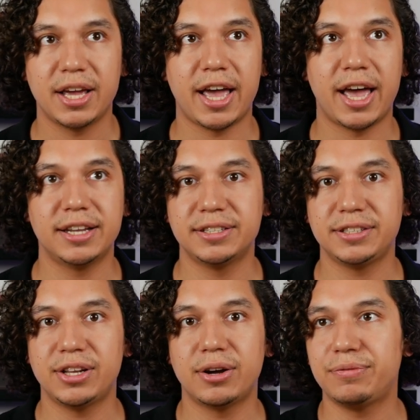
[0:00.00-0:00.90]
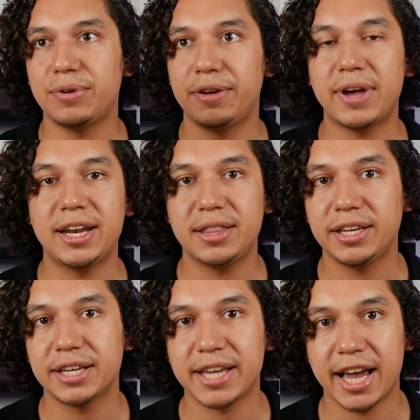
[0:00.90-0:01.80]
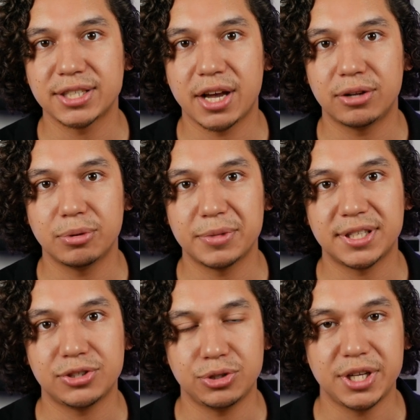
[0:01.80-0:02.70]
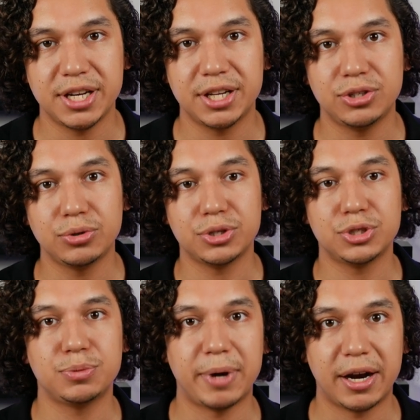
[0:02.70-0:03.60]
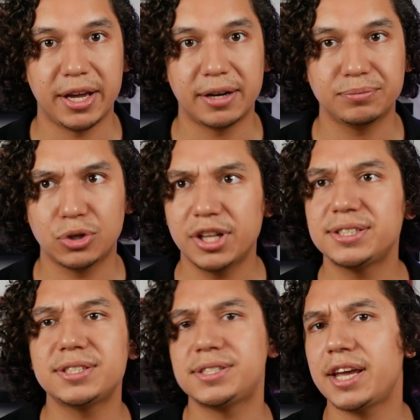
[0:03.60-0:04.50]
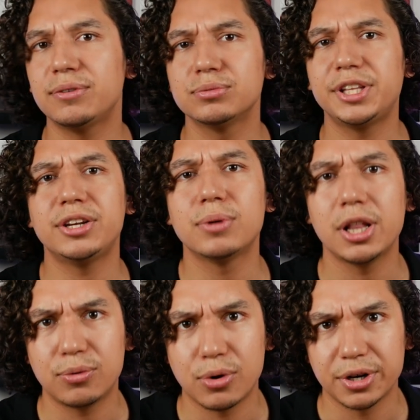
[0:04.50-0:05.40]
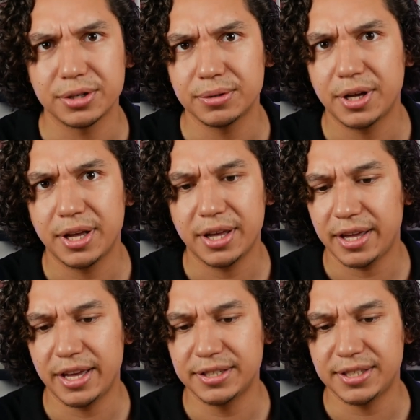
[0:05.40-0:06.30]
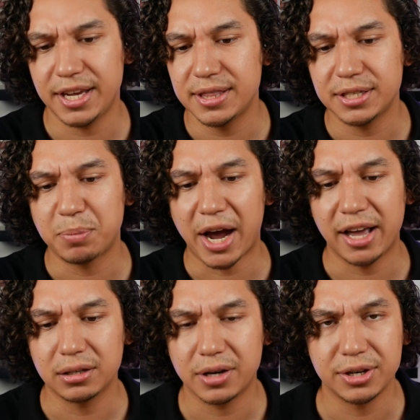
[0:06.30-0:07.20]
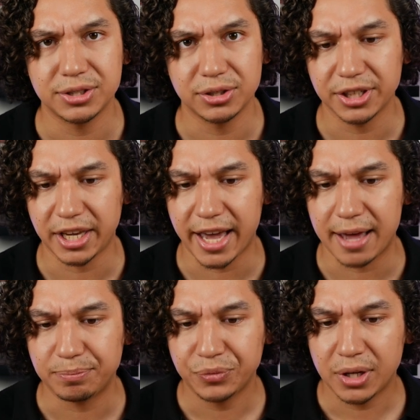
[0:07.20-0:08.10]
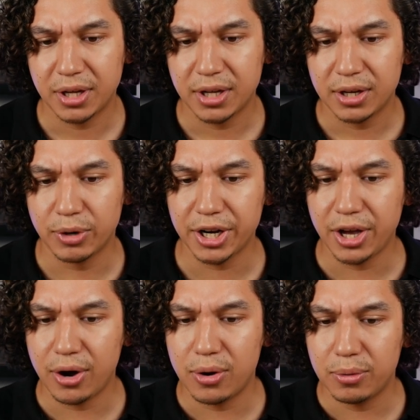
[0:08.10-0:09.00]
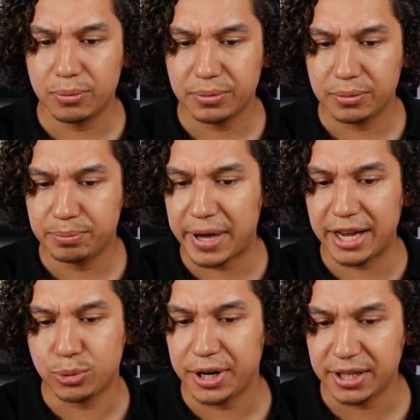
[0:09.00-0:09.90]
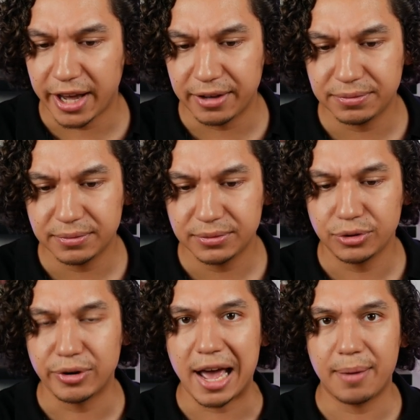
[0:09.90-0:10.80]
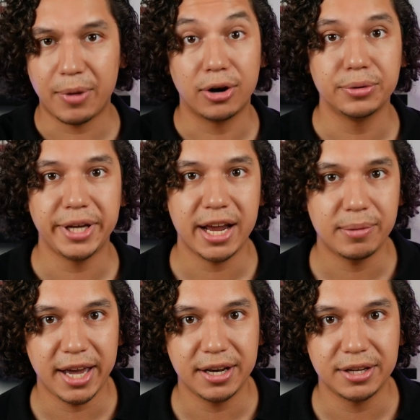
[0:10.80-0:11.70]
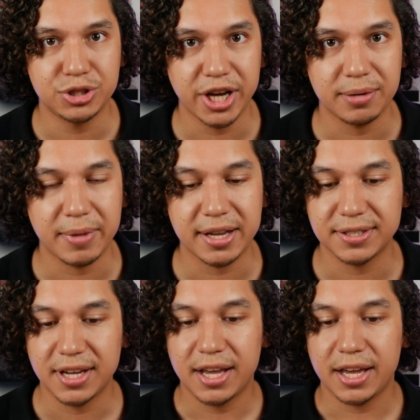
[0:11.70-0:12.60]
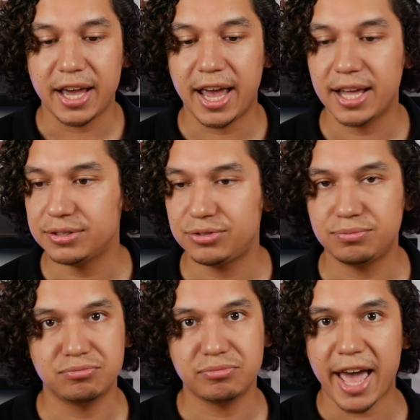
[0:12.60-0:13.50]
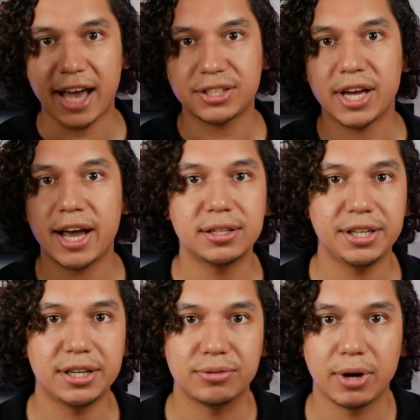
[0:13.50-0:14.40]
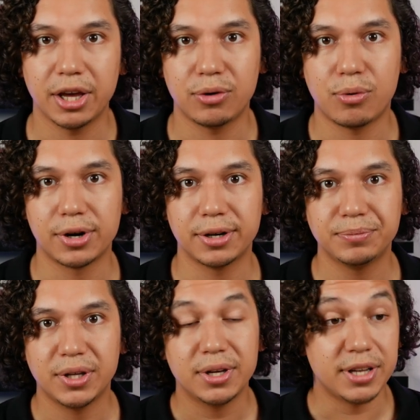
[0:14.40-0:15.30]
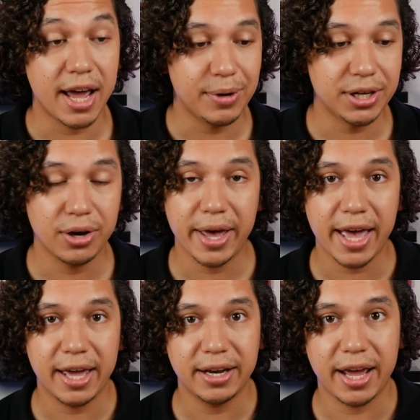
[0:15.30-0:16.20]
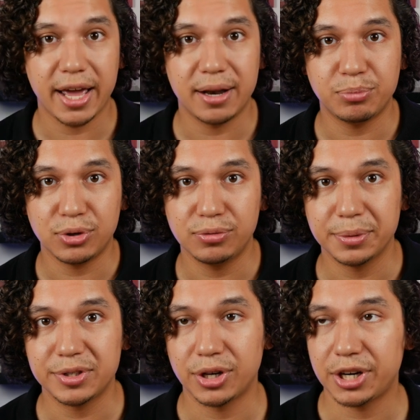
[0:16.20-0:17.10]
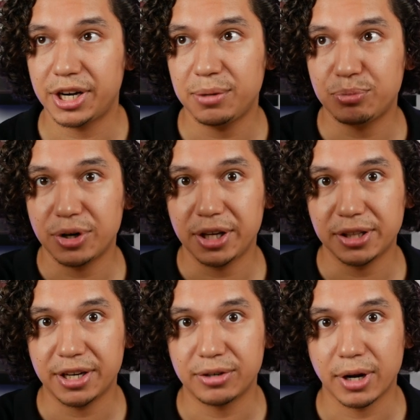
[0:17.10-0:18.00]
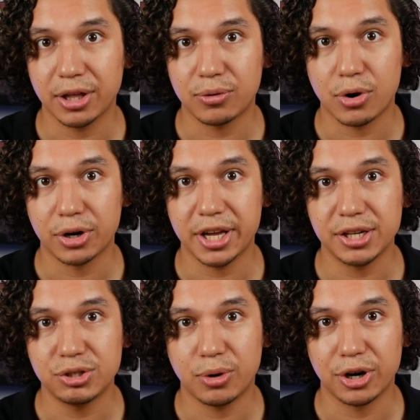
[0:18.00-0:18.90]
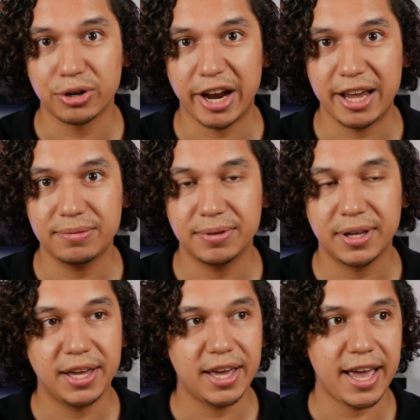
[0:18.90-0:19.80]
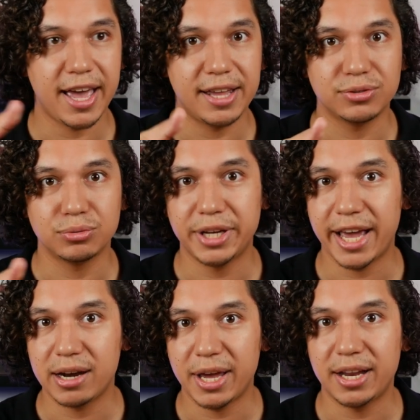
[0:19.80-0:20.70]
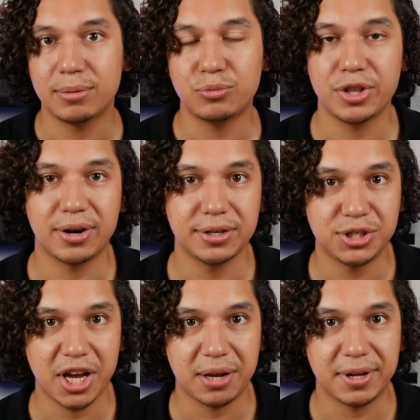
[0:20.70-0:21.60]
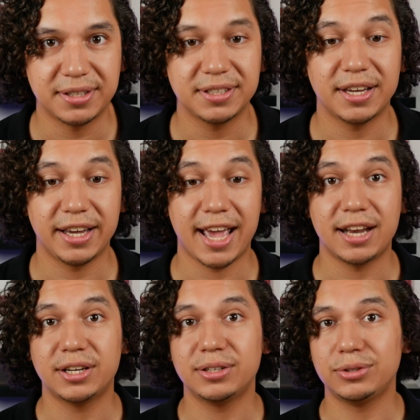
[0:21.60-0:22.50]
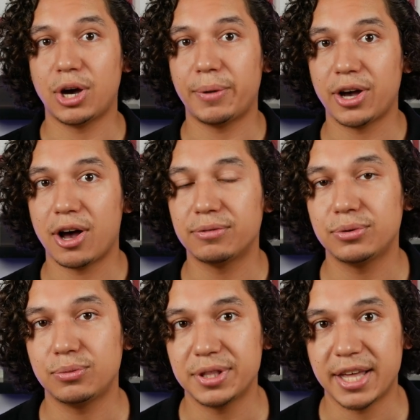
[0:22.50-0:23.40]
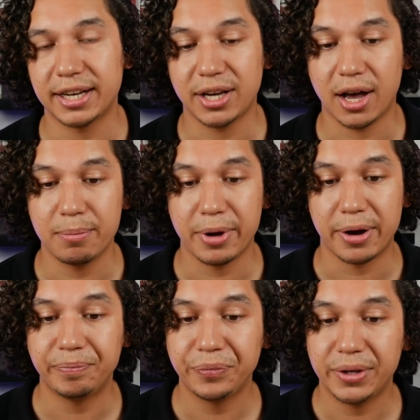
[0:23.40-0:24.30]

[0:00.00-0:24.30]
and if anything gets exiled from this that you needed, you can just bury it. Or let's just say Lean and Relic Warder is in this pile of cards you're looking at. We're going to go pay 20 life, grab our Reanimate enchantment, and exile Lean and Relic Warder. Now we can go ahead and Pull from Eternity, putting Lean and Relic Warder into our grave, and reanimate him with our enchantment. Again, going off with that combo.